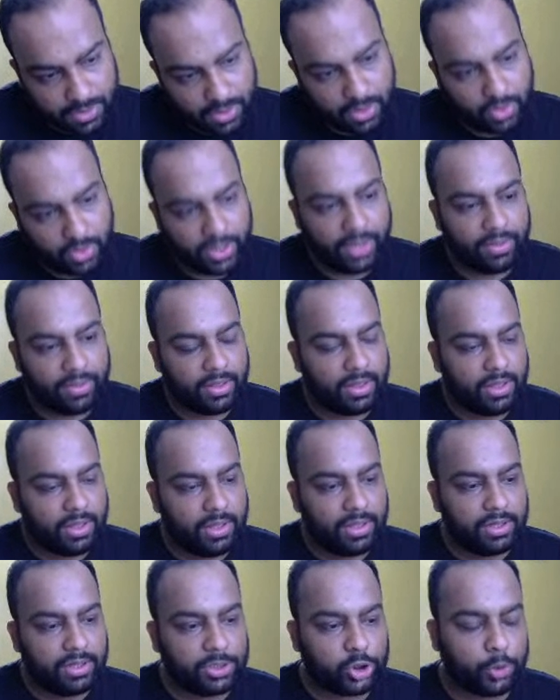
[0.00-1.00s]
Okay,
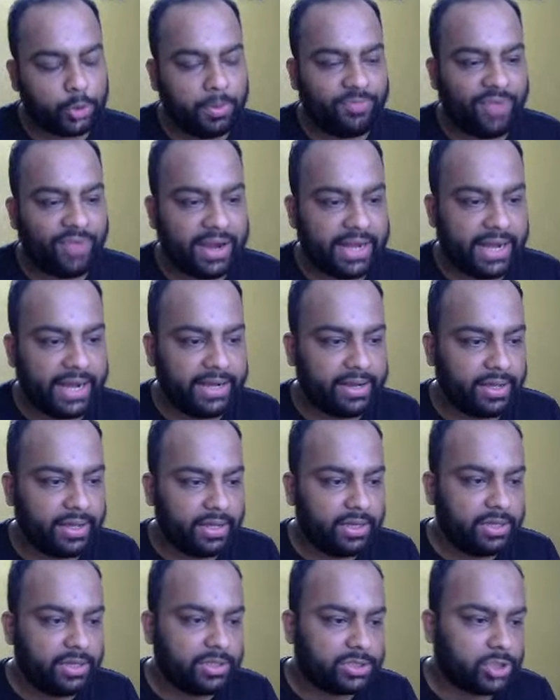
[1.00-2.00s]
should be finite.
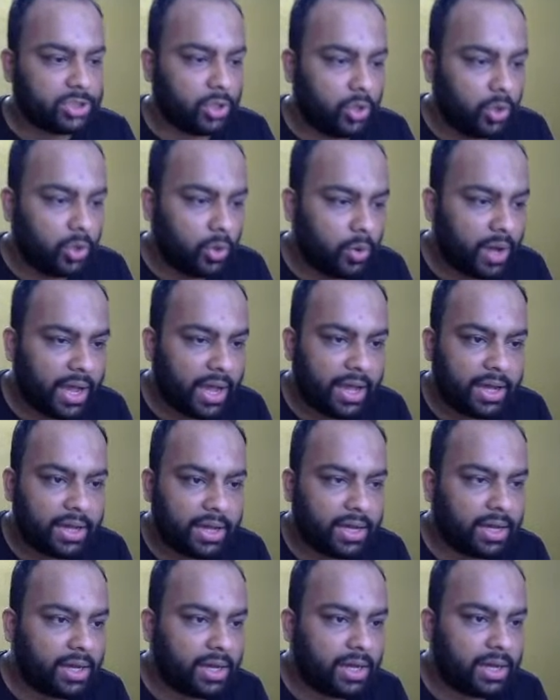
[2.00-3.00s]
So
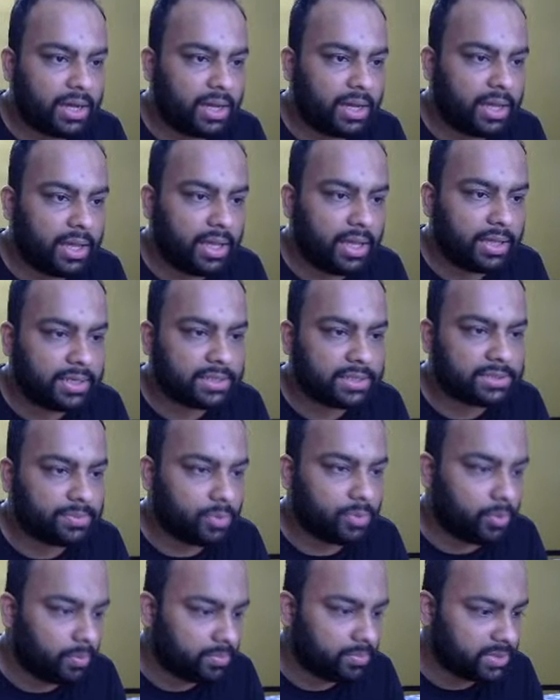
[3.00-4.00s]
just
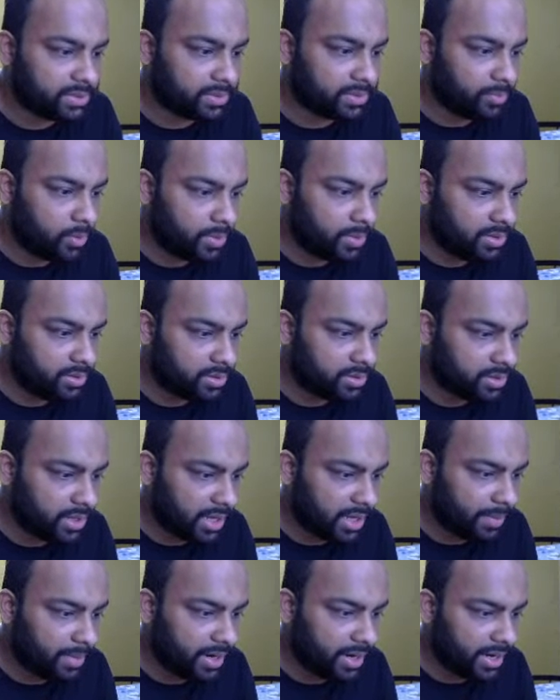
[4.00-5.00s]
a moment,
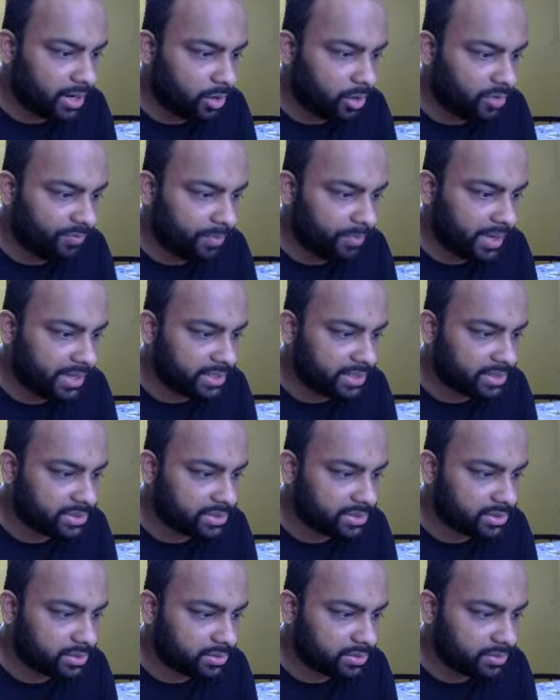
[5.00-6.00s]
I'm running out of pages.